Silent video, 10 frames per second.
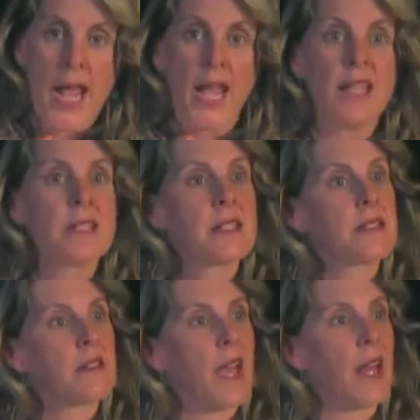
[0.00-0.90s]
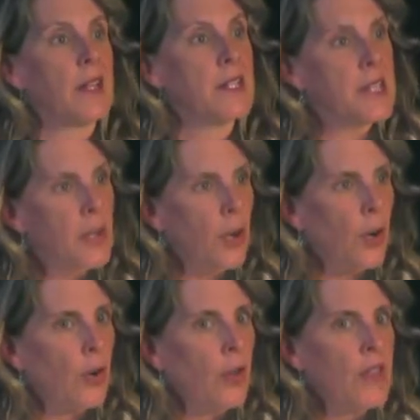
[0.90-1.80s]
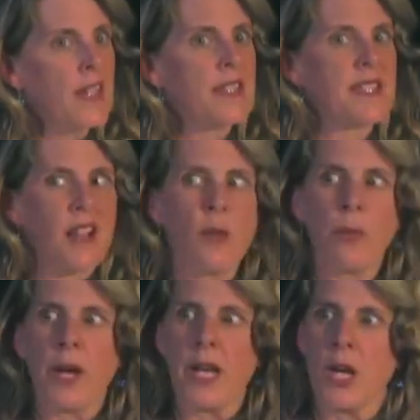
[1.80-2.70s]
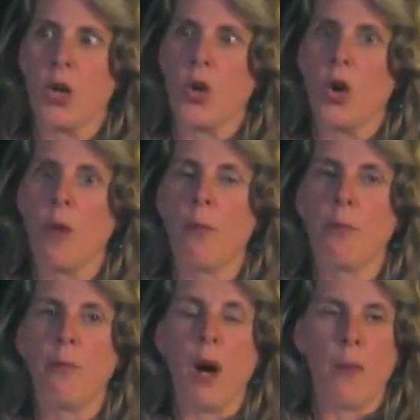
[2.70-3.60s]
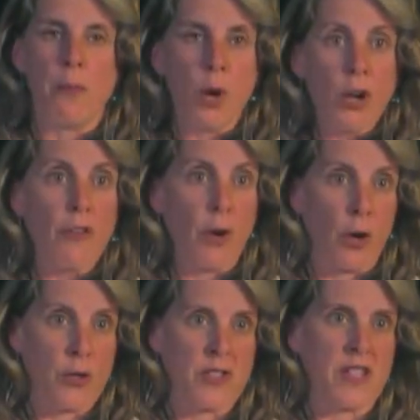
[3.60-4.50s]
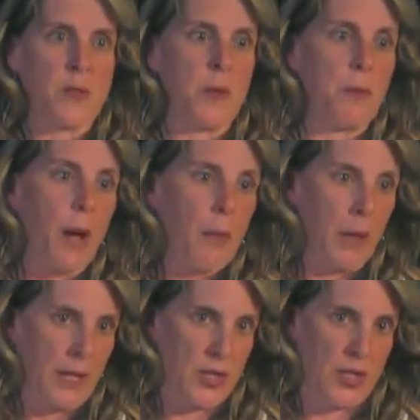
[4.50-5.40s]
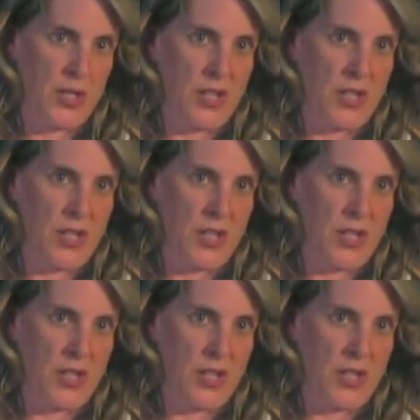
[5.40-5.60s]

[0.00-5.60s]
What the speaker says: is at a dinner that's celebrating a book of hers that's been published,